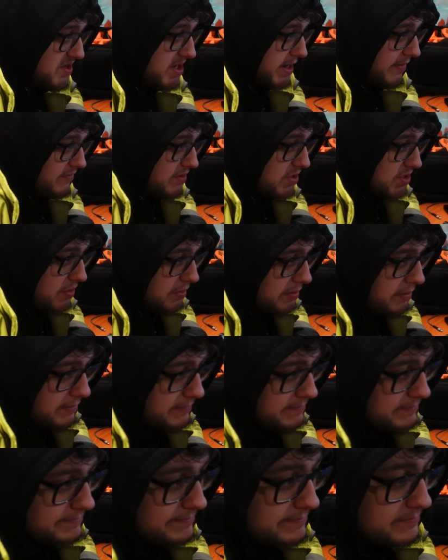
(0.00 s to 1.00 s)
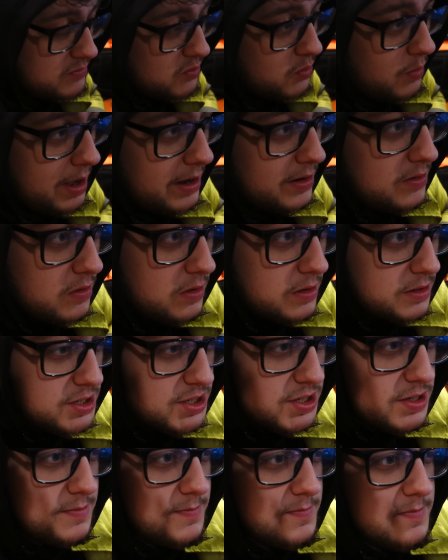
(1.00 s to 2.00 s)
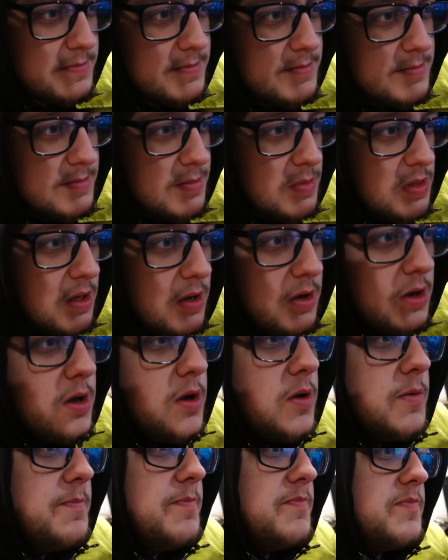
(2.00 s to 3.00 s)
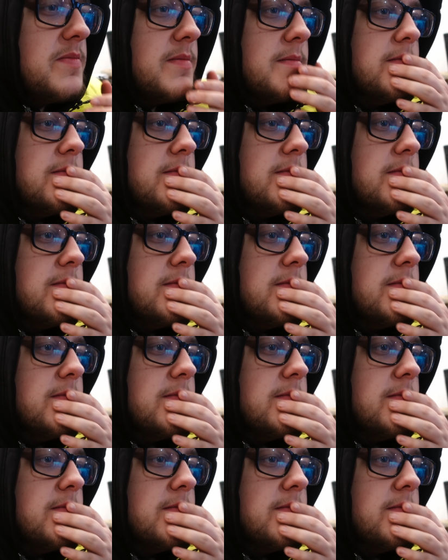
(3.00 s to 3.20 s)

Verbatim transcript: 7 ton. Quite close. Well, he's, he's 600